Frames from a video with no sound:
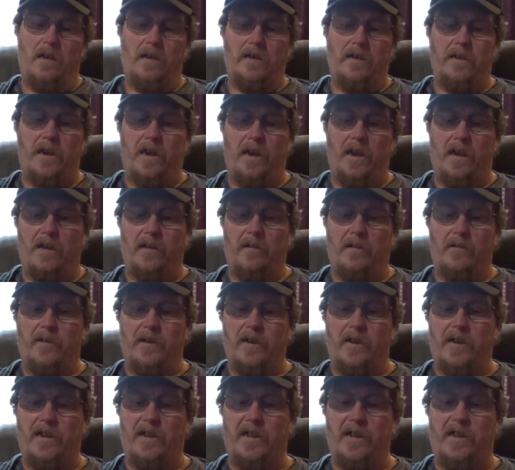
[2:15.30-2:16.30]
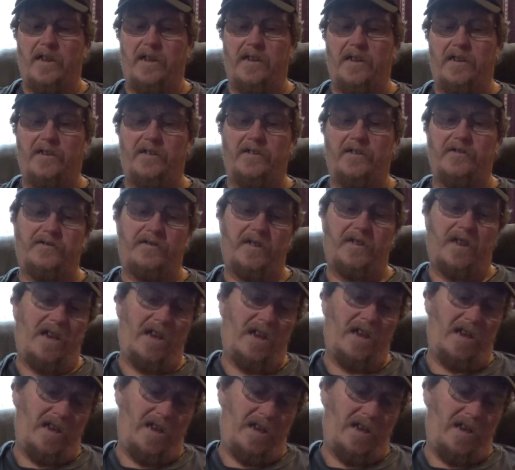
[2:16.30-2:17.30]
Yeah, it is
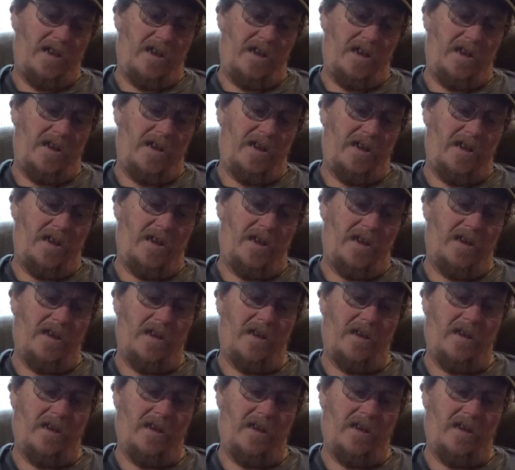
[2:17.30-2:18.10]
a